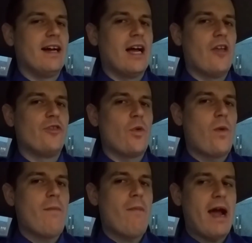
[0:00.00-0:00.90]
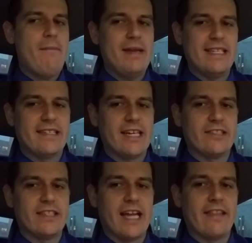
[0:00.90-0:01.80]
So we might be
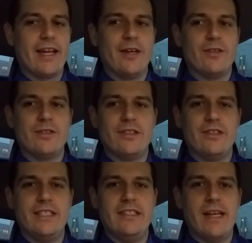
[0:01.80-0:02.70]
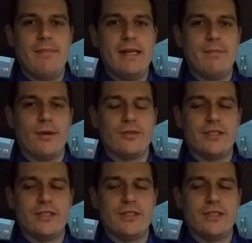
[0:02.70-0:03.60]
discussing that later. This is DJ Beanpole.
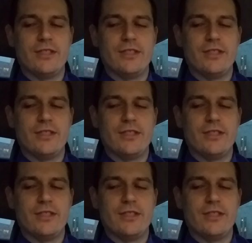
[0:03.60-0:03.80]
Stay tuned.